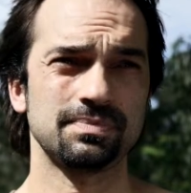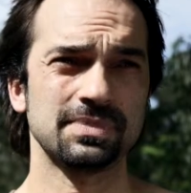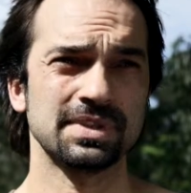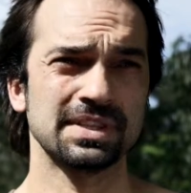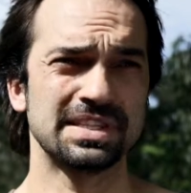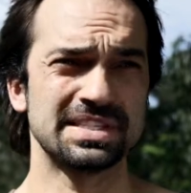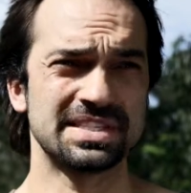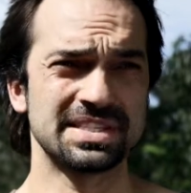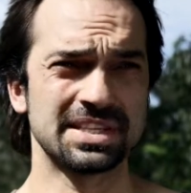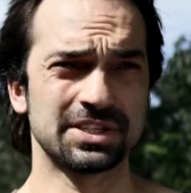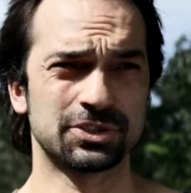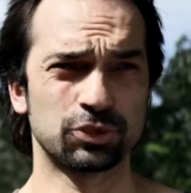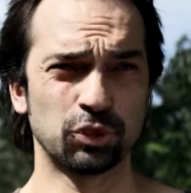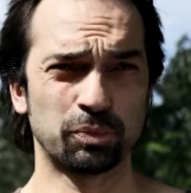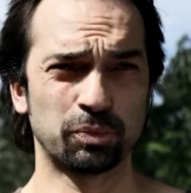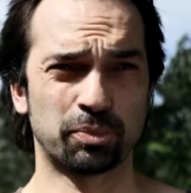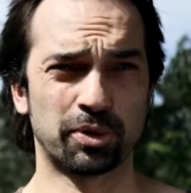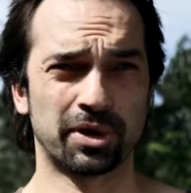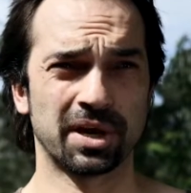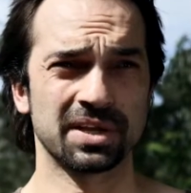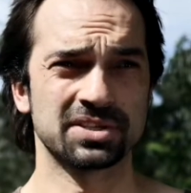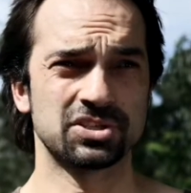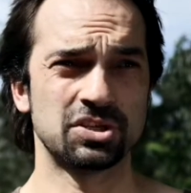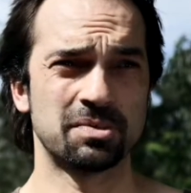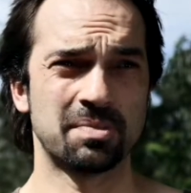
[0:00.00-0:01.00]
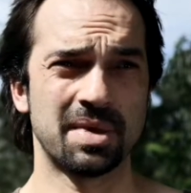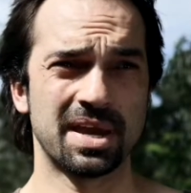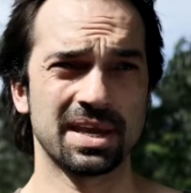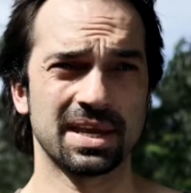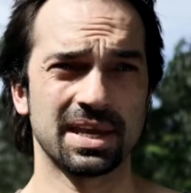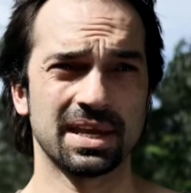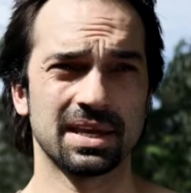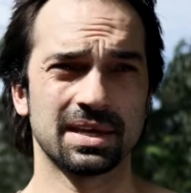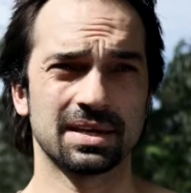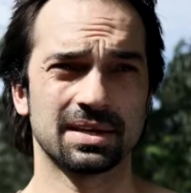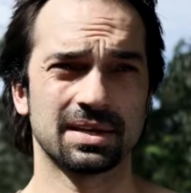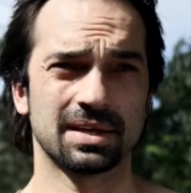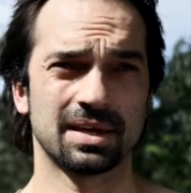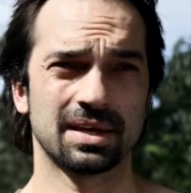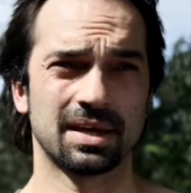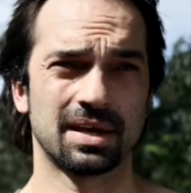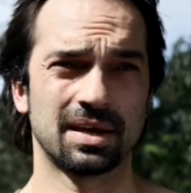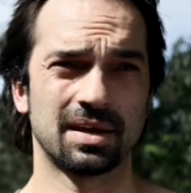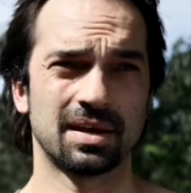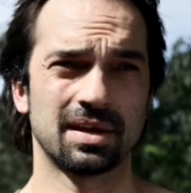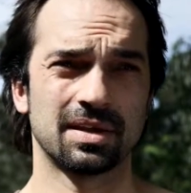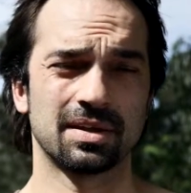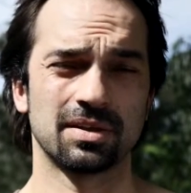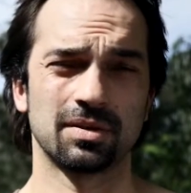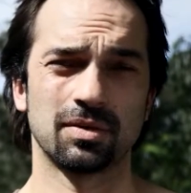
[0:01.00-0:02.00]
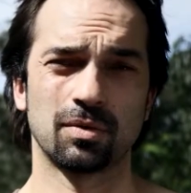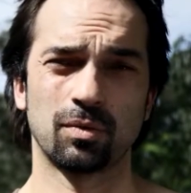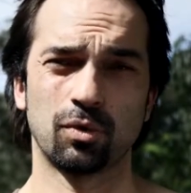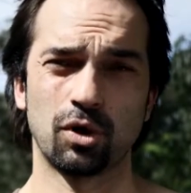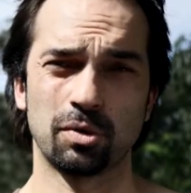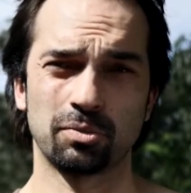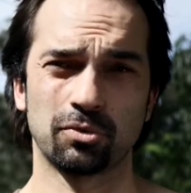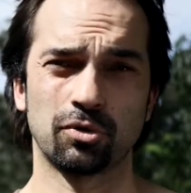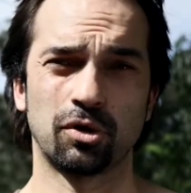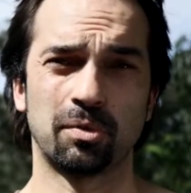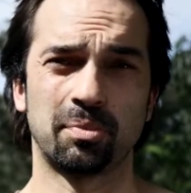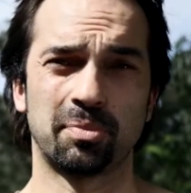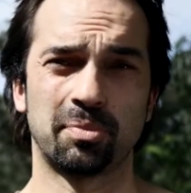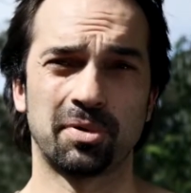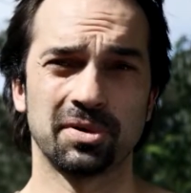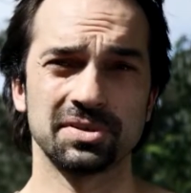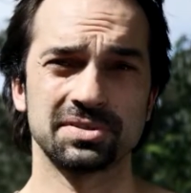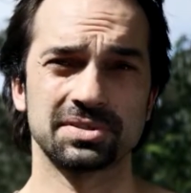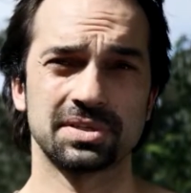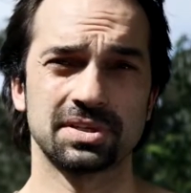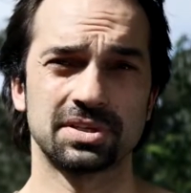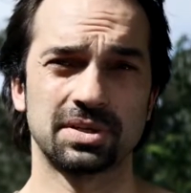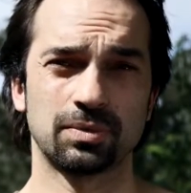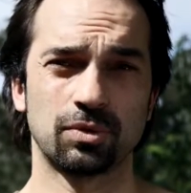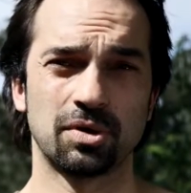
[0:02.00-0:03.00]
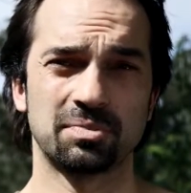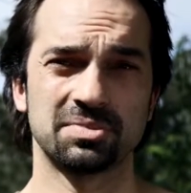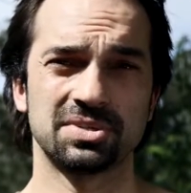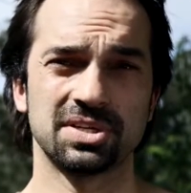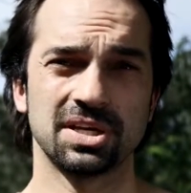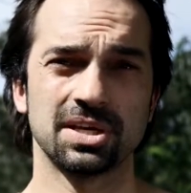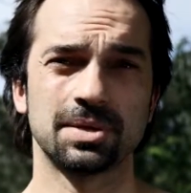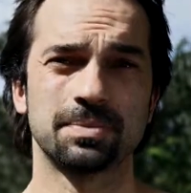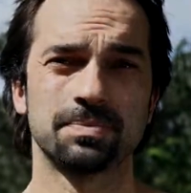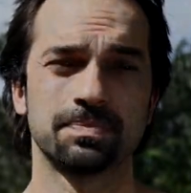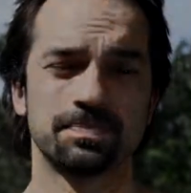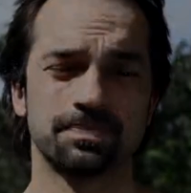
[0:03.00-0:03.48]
these are the two products you're making: your worm compost and your worm tea.